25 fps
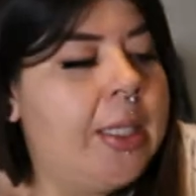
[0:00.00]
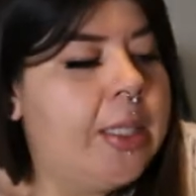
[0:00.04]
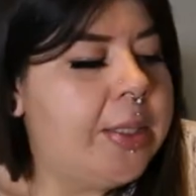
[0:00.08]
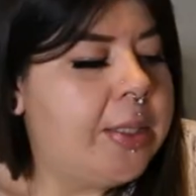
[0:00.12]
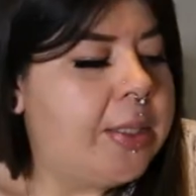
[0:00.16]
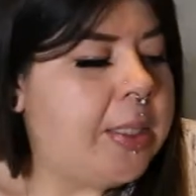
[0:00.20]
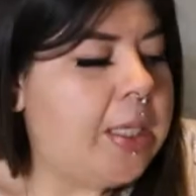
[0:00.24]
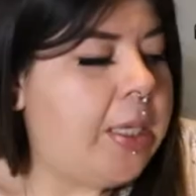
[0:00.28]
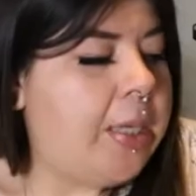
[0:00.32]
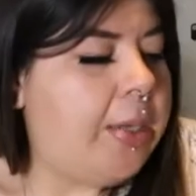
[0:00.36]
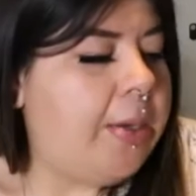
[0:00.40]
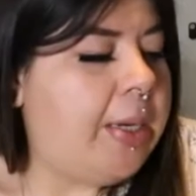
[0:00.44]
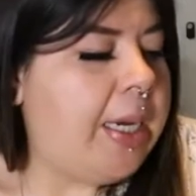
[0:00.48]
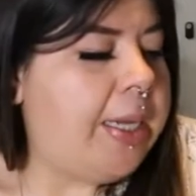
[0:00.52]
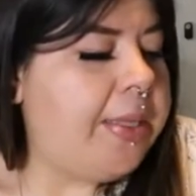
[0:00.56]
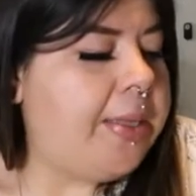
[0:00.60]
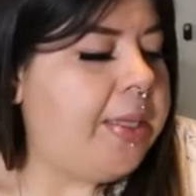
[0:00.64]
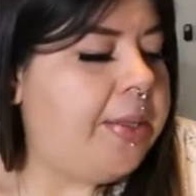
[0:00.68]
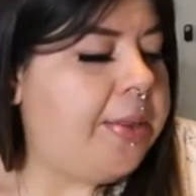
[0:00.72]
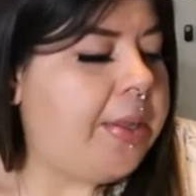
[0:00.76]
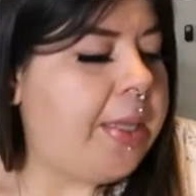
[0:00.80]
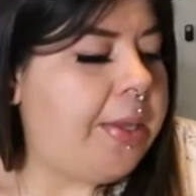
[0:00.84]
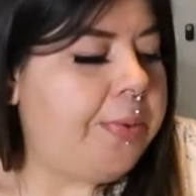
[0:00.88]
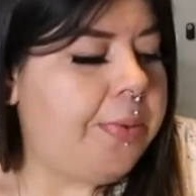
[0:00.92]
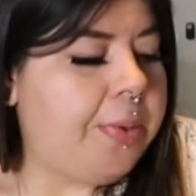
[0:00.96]
So I
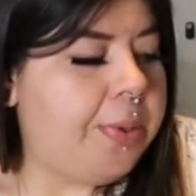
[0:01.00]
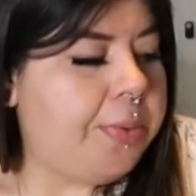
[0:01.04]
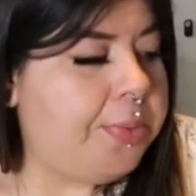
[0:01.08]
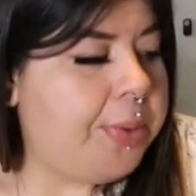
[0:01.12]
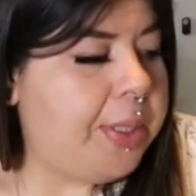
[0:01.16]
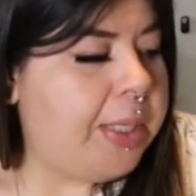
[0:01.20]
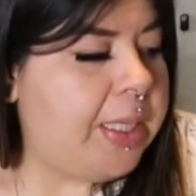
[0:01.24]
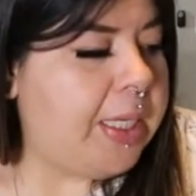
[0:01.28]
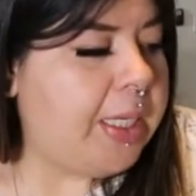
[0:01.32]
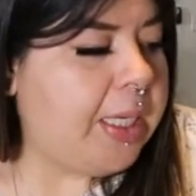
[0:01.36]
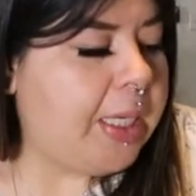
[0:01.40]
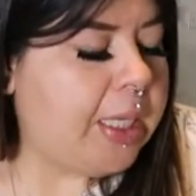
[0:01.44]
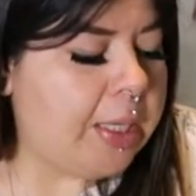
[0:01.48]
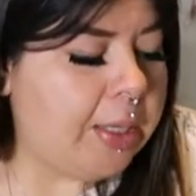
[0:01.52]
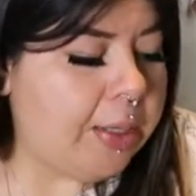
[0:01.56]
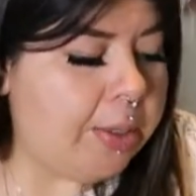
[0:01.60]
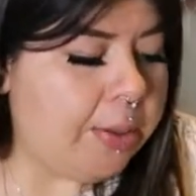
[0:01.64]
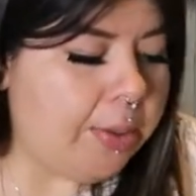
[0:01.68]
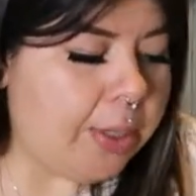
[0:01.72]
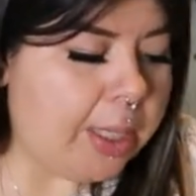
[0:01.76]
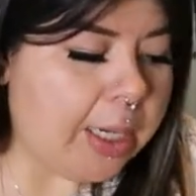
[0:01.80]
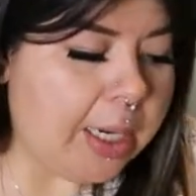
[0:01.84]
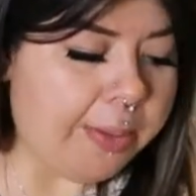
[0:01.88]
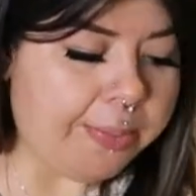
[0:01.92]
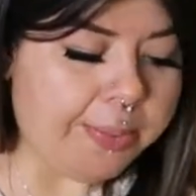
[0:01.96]
thought they were really
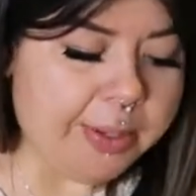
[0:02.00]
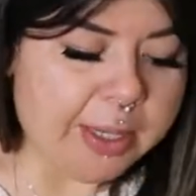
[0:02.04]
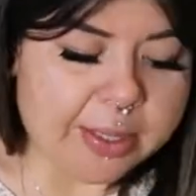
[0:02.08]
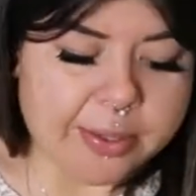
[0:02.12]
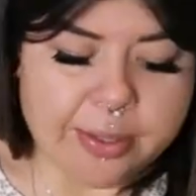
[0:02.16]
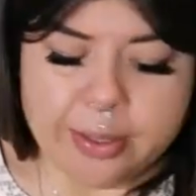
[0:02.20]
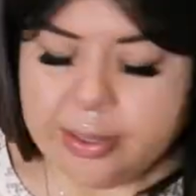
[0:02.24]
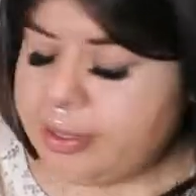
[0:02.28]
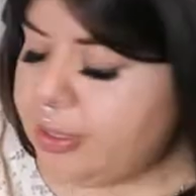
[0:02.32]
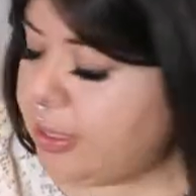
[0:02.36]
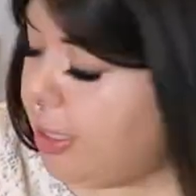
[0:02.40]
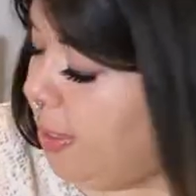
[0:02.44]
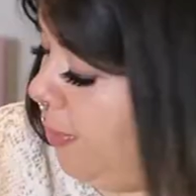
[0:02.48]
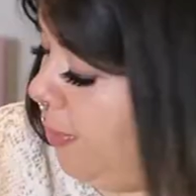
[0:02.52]
cute, and I picked those